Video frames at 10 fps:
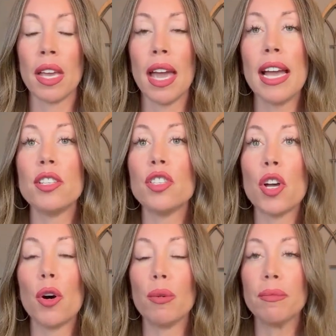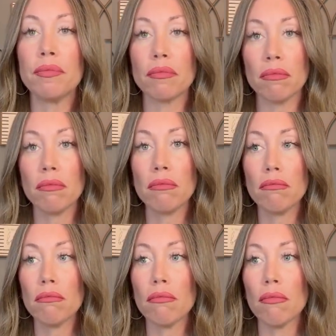And so
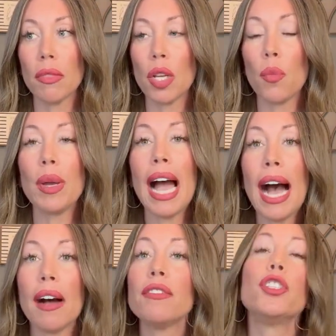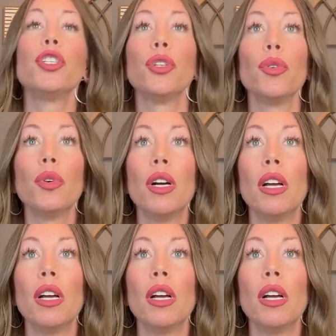We have to